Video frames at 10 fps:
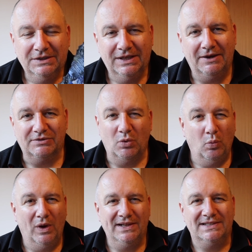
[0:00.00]
That was a
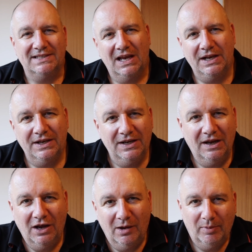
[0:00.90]
1 ton
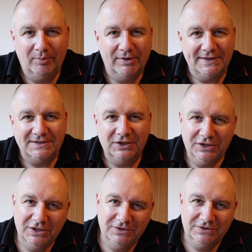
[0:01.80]
arbor press I
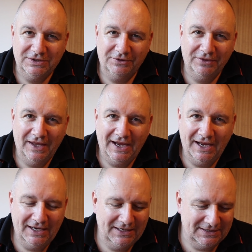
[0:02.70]
used on
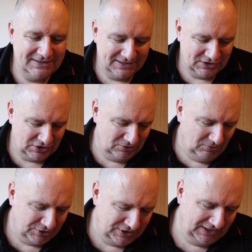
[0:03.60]
there, and it just
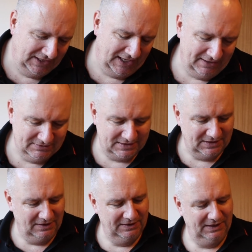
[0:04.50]
squashed it down
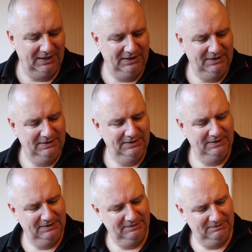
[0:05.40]
slightly.
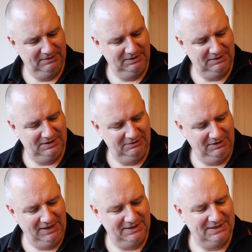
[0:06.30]
You can still
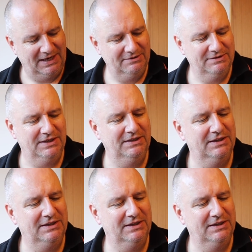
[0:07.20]
get your toes in.